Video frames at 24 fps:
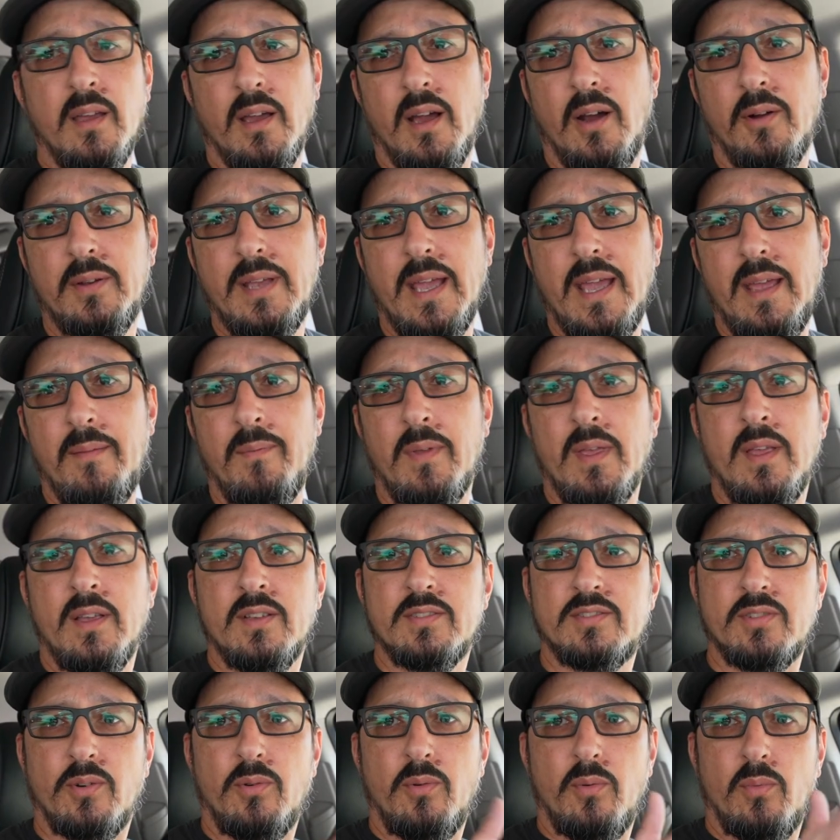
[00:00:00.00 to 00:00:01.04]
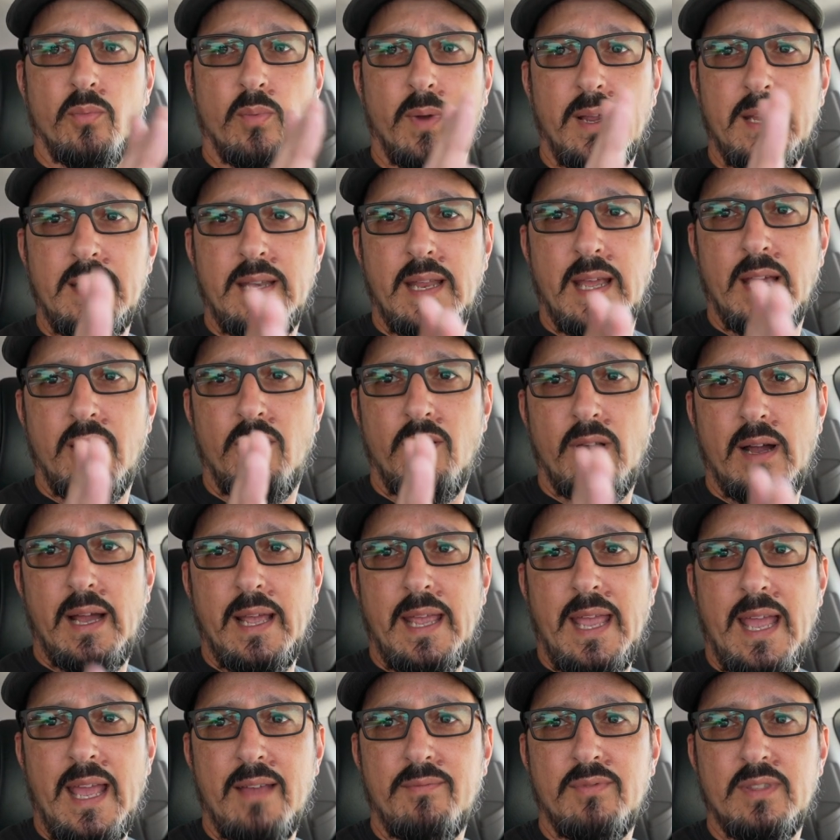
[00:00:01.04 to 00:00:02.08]
Okay, so right now I
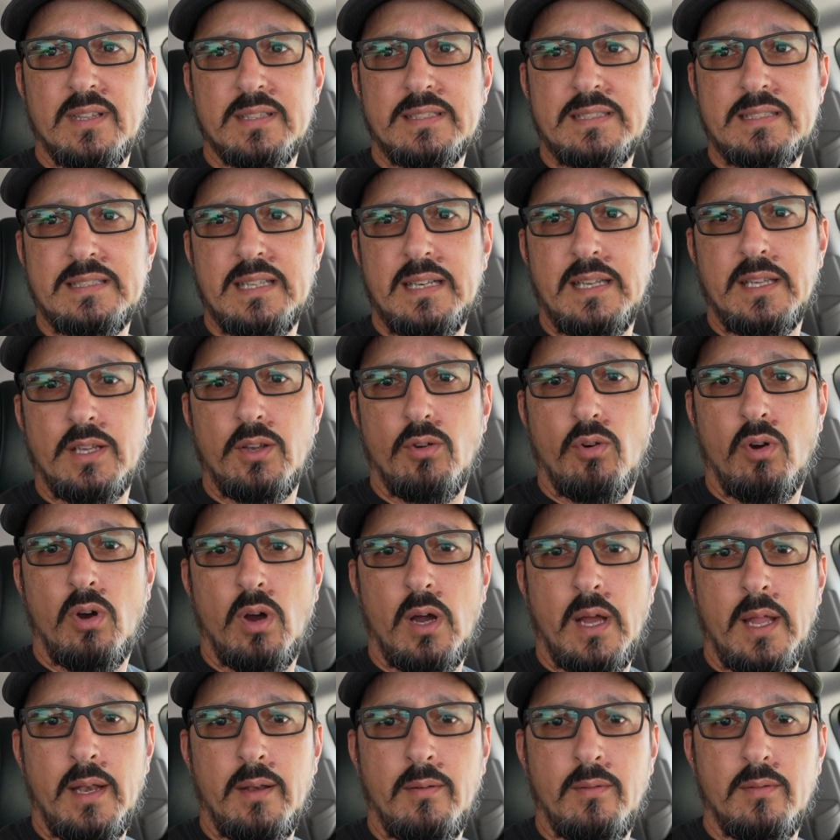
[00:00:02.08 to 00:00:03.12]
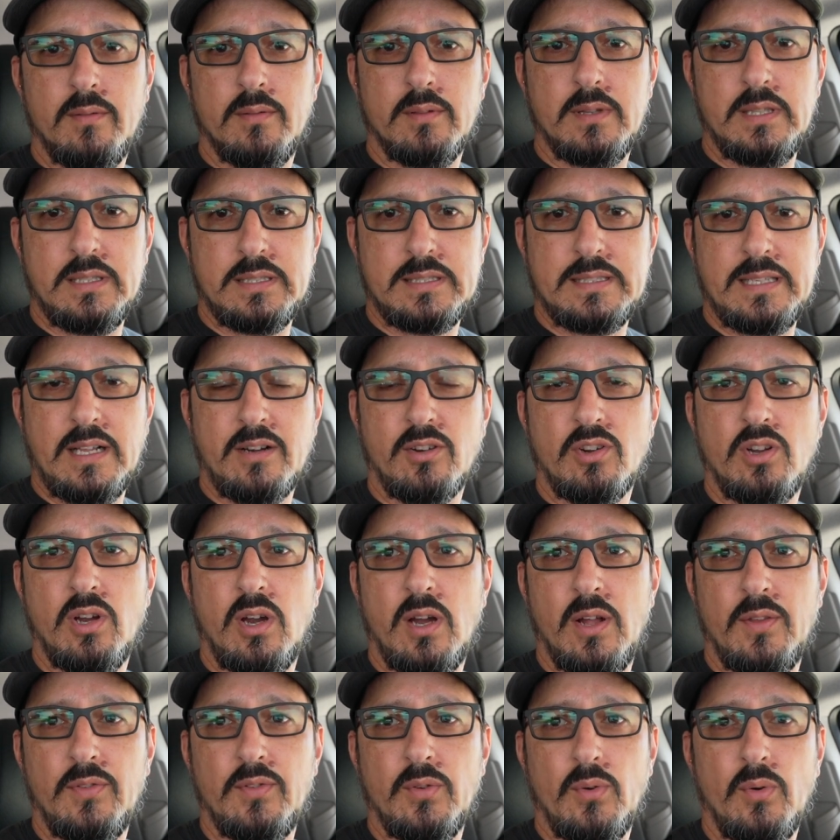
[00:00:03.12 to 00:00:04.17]
have this sitting on the center
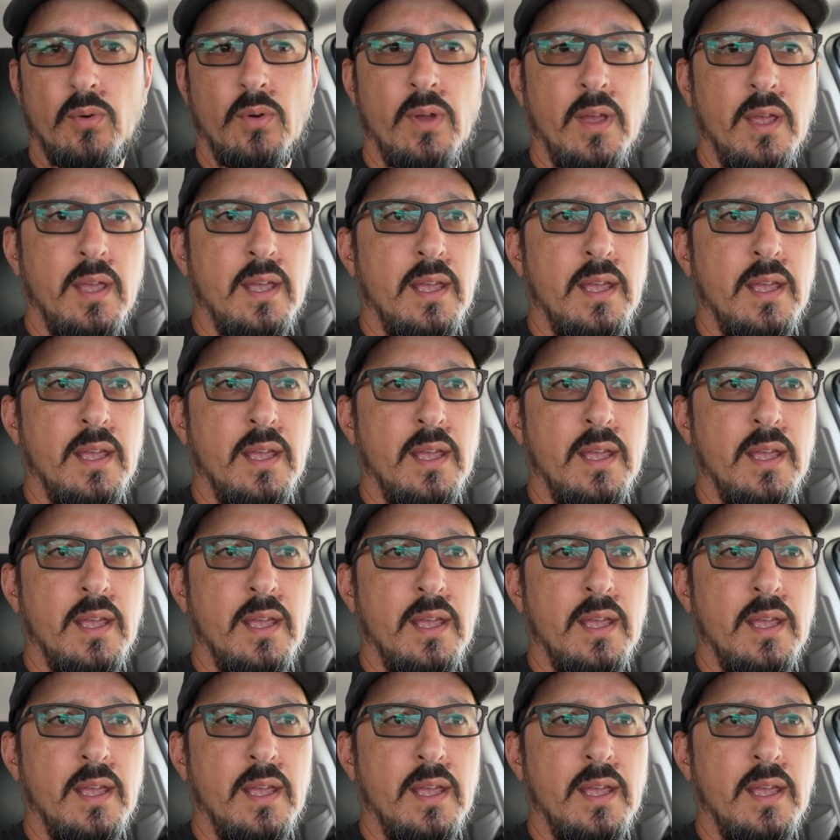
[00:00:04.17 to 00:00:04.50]
console.